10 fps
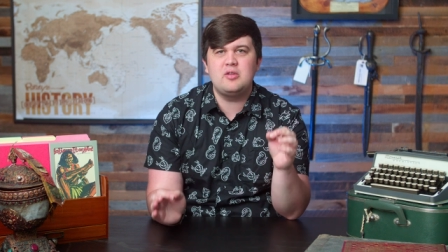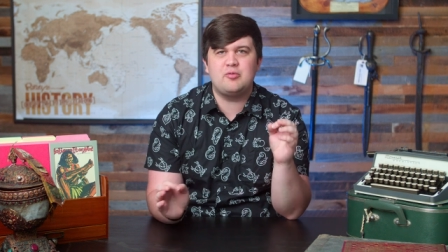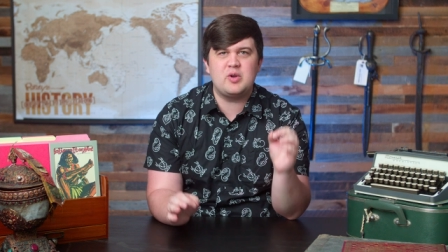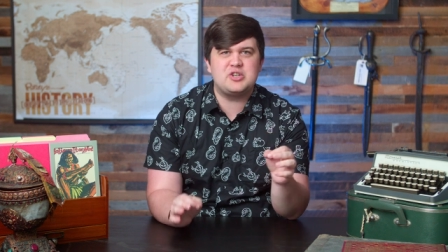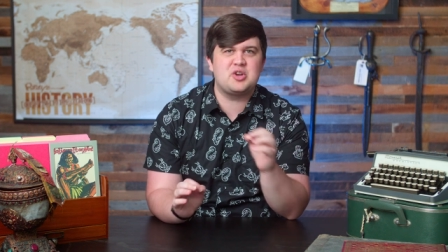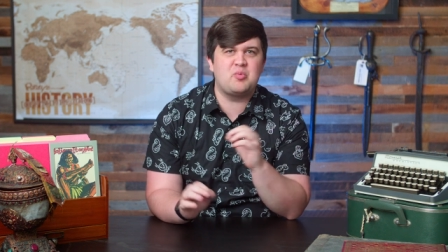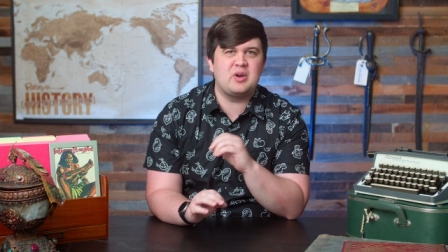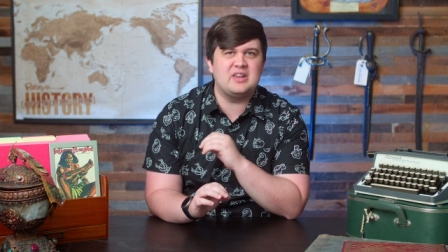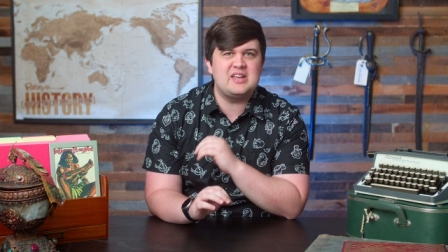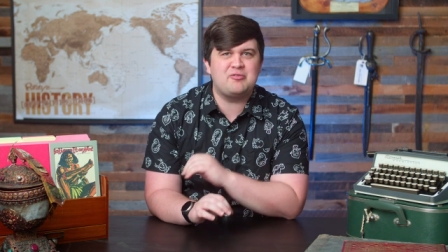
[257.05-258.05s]
of which
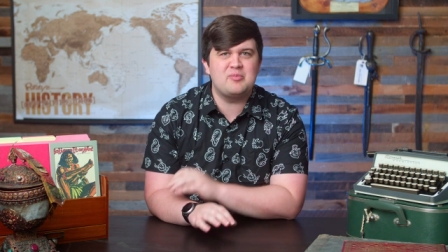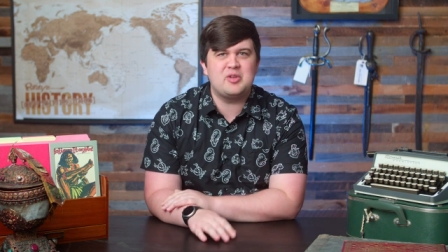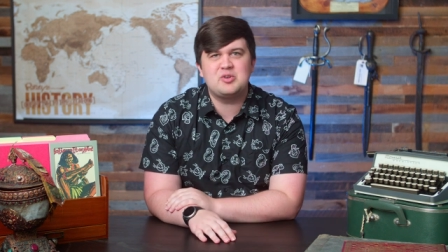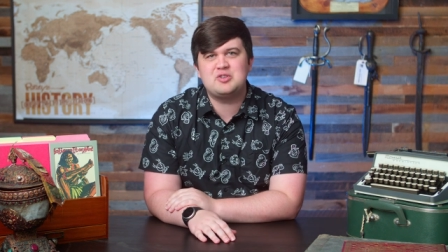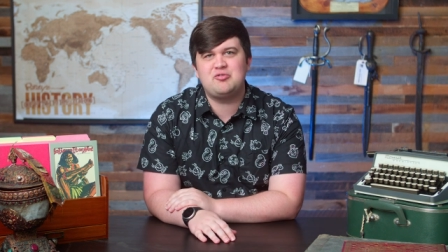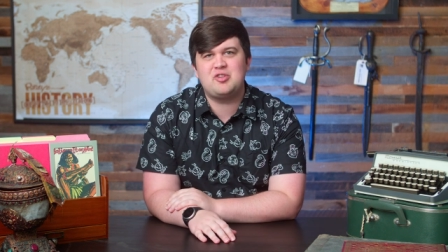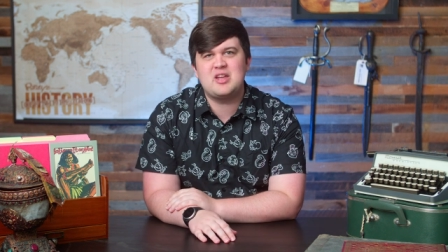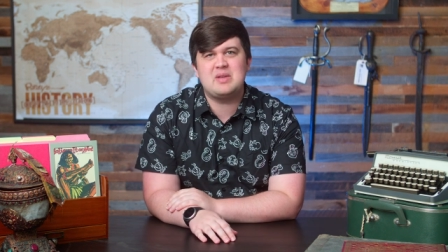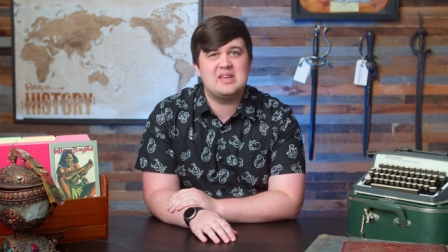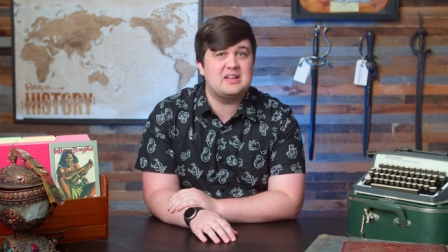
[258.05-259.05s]
were lit from the original
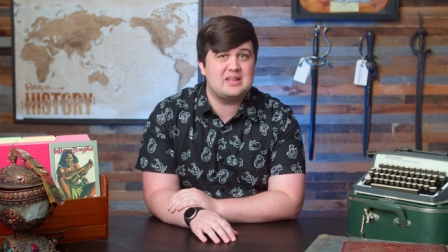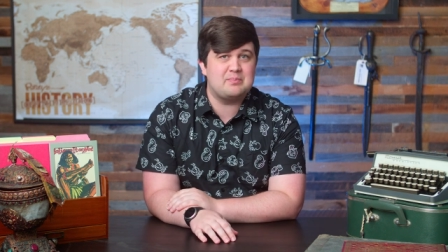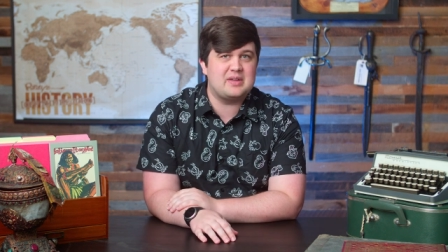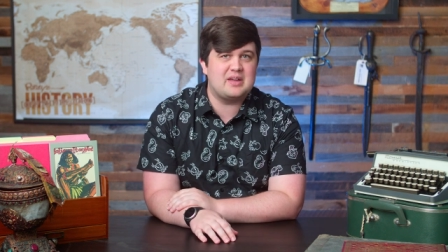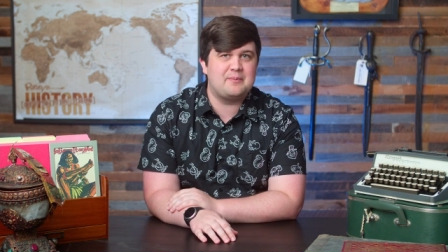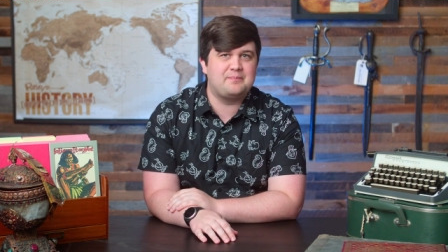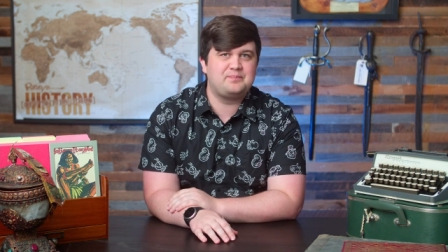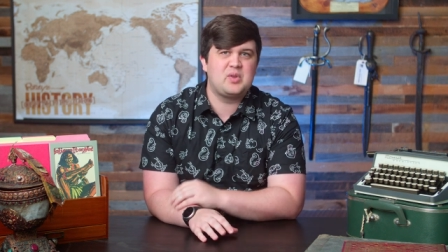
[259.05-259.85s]
flame in Olympia.